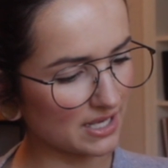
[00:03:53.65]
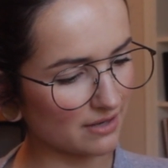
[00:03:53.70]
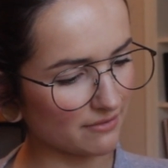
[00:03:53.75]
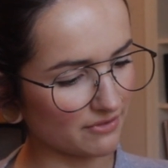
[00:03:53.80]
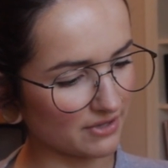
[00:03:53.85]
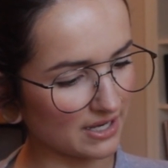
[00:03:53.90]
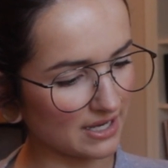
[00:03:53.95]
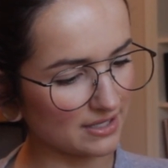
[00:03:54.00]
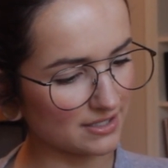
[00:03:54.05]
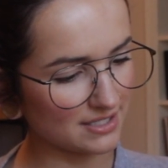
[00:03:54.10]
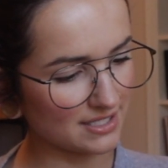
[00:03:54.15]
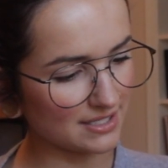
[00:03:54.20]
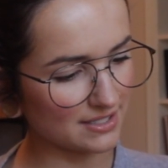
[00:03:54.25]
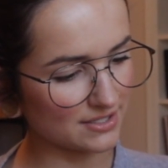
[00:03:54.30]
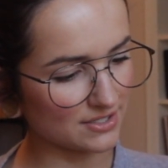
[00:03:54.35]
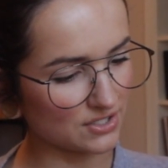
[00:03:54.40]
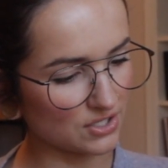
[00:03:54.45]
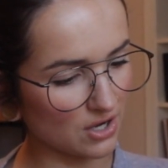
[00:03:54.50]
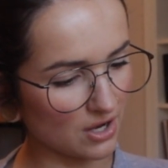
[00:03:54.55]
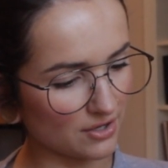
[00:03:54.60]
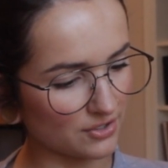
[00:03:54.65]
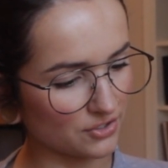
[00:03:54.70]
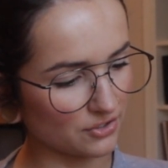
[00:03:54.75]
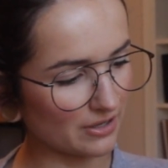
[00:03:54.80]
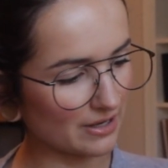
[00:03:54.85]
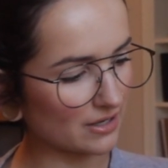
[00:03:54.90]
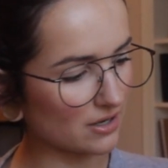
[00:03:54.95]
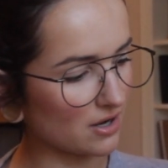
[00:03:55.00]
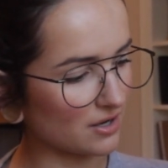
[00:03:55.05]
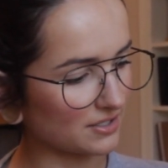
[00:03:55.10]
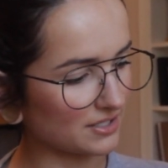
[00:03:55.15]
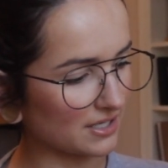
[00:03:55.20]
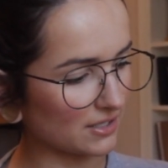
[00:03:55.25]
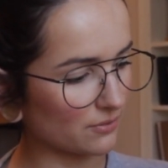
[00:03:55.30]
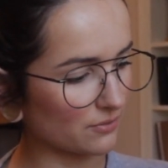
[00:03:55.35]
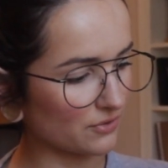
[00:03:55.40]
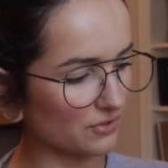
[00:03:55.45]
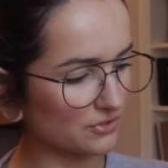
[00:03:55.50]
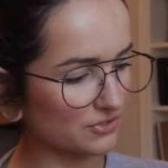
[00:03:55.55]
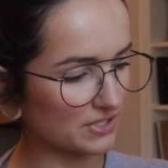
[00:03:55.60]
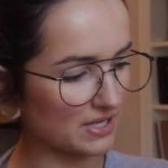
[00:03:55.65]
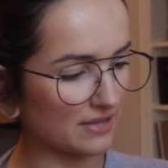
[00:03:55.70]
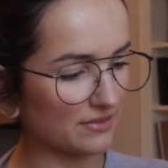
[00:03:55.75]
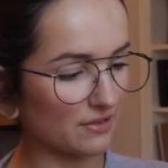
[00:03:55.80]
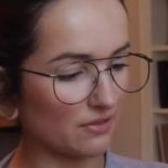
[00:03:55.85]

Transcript: If the Kenzzi is not in direct contact with your skin,